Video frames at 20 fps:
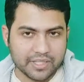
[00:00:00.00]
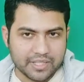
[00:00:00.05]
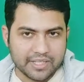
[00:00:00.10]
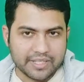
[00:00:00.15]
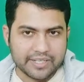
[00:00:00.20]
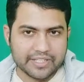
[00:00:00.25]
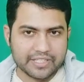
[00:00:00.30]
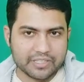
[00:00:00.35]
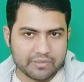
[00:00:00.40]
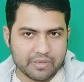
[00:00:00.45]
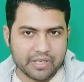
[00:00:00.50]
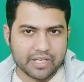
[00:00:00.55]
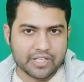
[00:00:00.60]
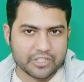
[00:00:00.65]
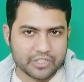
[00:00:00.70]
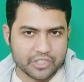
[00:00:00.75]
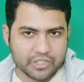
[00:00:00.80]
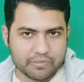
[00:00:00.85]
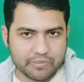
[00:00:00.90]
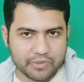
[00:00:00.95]
SBI
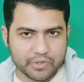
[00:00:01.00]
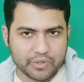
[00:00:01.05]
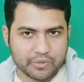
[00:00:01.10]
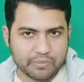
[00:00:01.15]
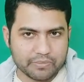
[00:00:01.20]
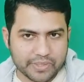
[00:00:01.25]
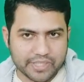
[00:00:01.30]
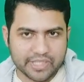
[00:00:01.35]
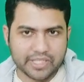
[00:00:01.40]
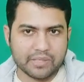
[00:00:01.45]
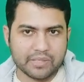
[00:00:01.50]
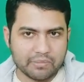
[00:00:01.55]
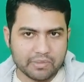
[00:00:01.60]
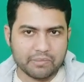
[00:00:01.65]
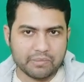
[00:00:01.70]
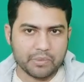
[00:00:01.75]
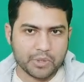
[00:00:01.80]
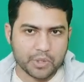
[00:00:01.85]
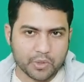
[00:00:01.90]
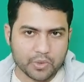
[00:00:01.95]
CPO,
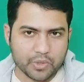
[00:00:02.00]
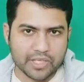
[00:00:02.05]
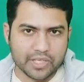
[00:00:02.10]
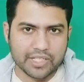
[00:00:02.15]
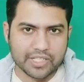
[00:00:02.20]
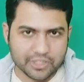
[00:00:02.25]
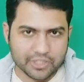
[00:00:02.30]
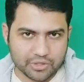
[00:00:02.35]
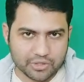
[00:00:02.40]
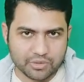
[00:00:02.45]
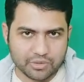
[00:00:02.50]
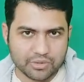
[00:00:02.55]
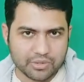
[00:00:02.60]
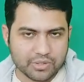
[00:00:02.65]
PNB, BOI, SO.